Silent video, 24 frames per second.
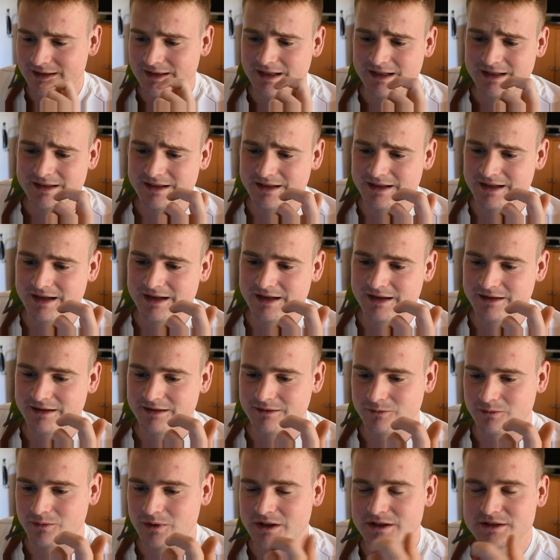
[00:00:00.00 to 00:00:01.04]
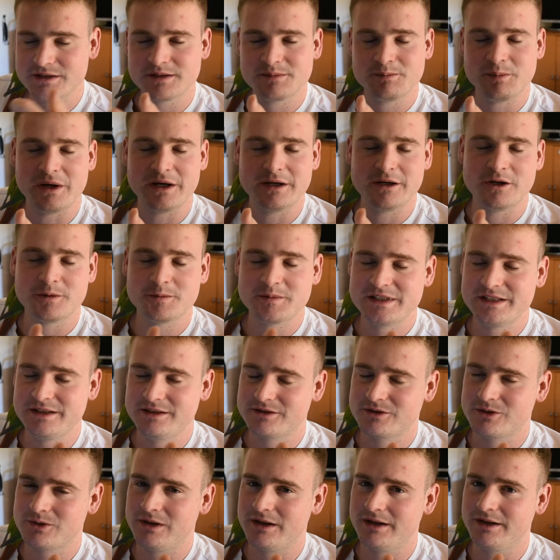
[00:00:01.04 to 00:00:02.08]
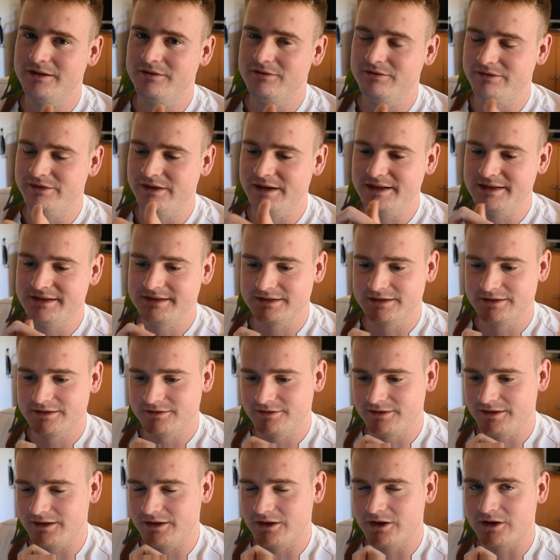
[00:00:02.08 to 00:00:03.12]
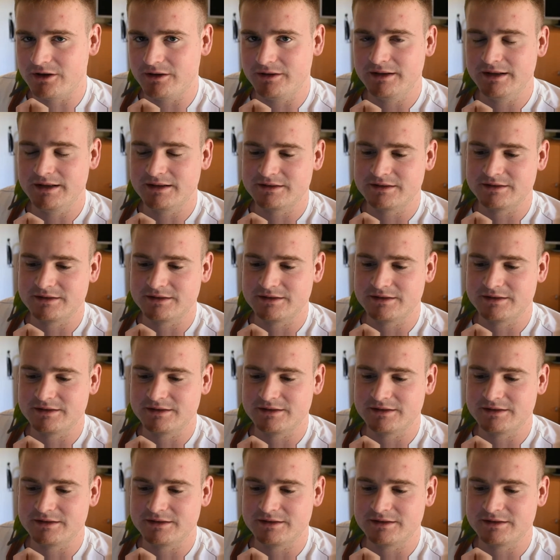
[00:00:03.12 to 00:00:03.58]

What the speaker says: And again, whilst biopsy is quite invasive and not that